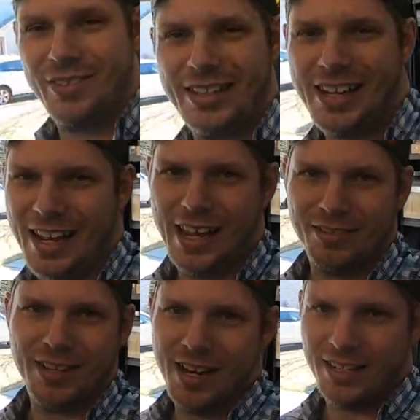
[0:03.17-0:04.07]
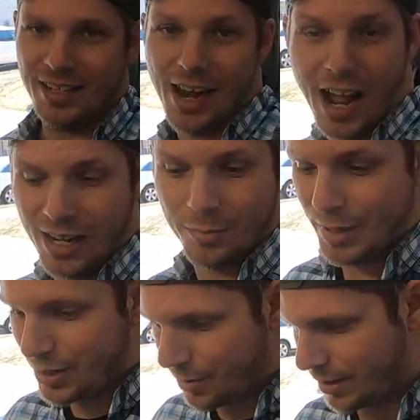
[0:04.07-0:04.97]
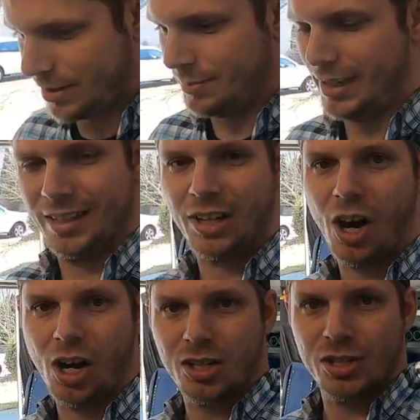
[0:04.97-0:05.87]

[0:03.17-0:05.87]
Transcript: of a day out today to not be doing something on the car,